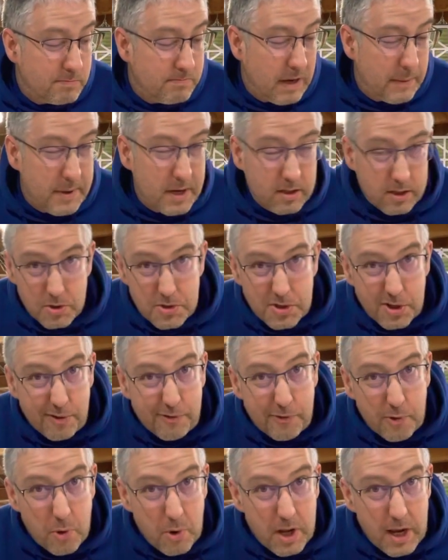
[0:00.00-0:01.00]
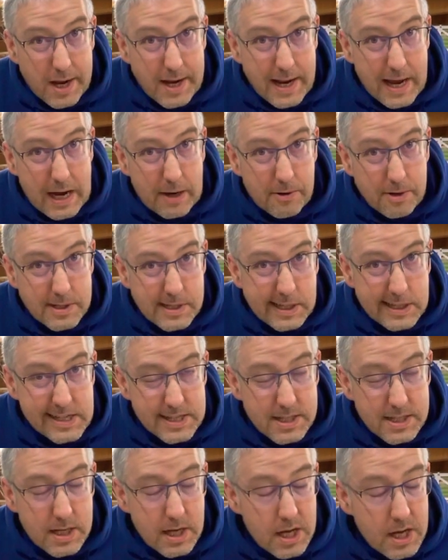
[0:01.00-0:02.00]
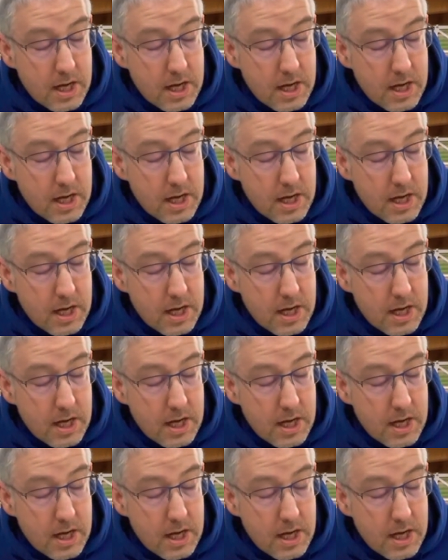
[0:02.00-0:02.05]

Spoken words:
maybe closer to 48 hours, I guess,